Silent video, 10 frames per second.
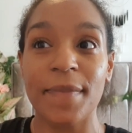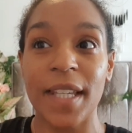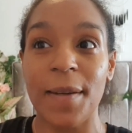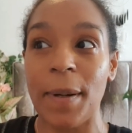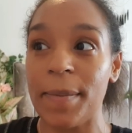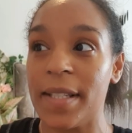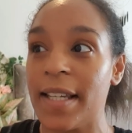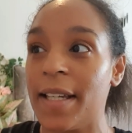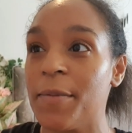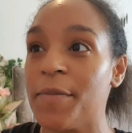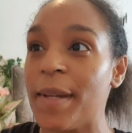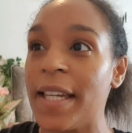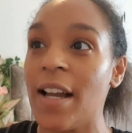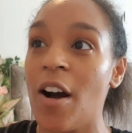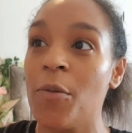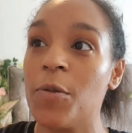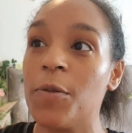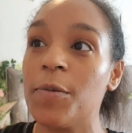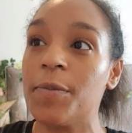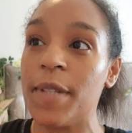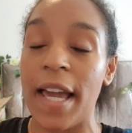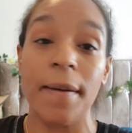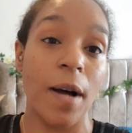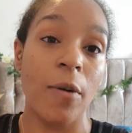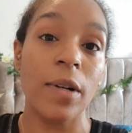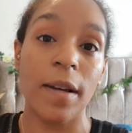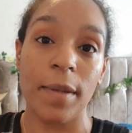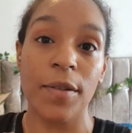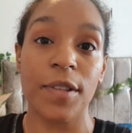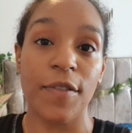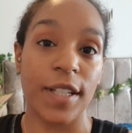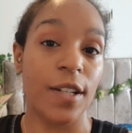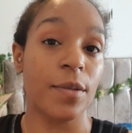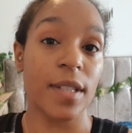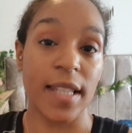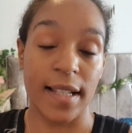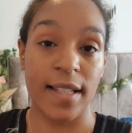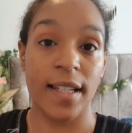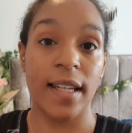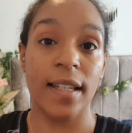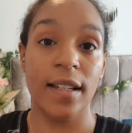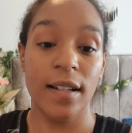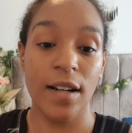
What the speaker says: keep up to date with me. I will upload the video on Saturday,